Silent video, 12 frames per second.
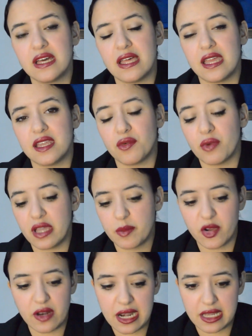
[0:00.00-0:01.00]
Anyway, I'm
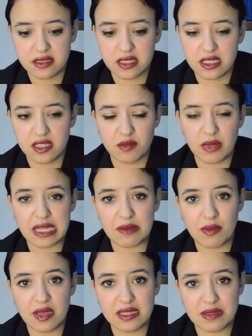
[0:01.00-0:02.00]
gonna let here my
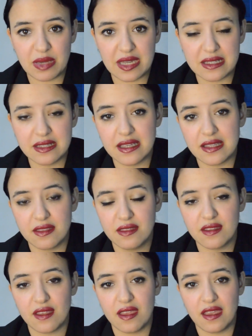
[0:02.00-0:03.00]
email, and
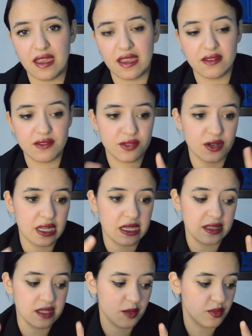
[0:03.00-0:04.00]
for
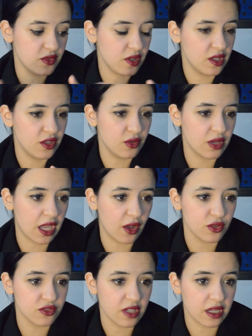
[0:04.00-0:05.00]
any doubt you can
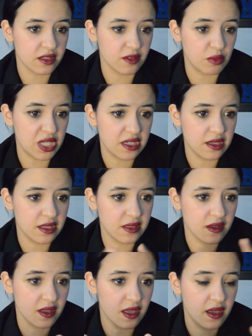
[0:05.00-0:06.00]
contact me, and
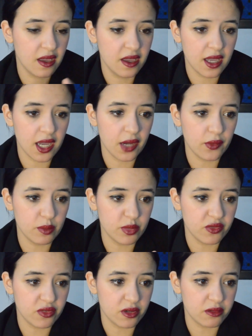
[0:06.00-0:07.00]
I will be
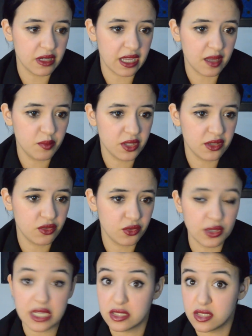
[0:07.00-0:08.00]
very happy to
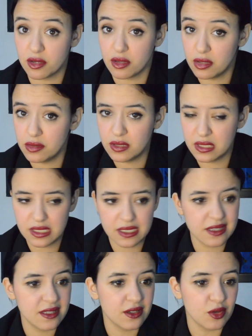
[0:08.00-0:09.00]
answer you,
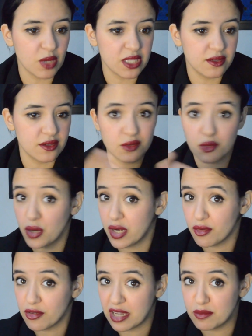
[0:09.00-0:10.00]
no matter where
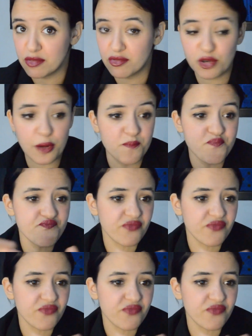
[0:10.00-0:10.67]
you're coming from.